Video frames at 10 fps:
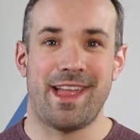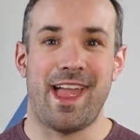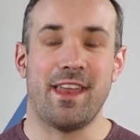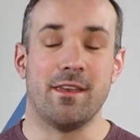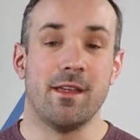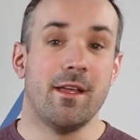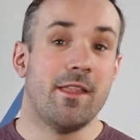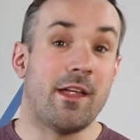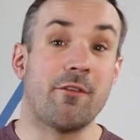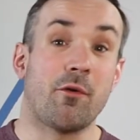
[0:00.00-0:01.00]
and
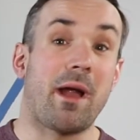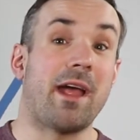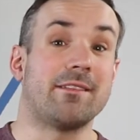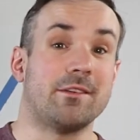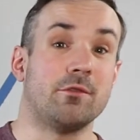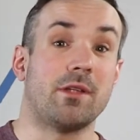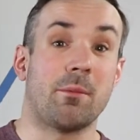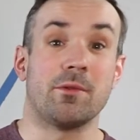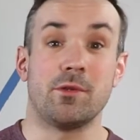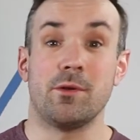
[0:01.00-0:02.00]
therefore had to do
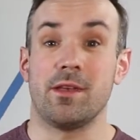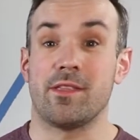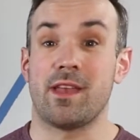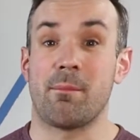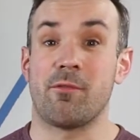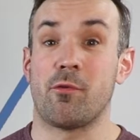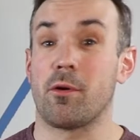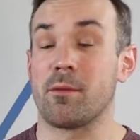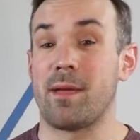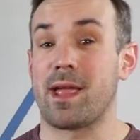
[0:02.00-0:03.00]
double duty the night
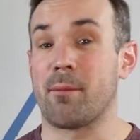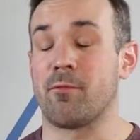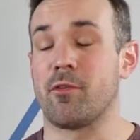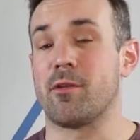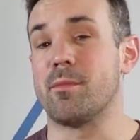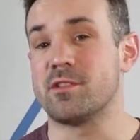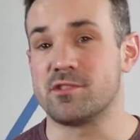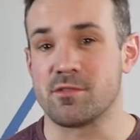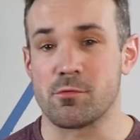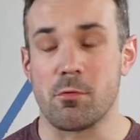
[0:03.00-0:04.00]
before to make up for their
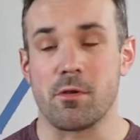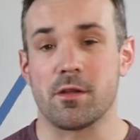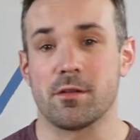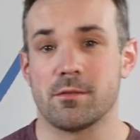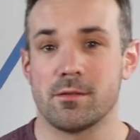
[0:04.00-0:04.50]
mischief quota.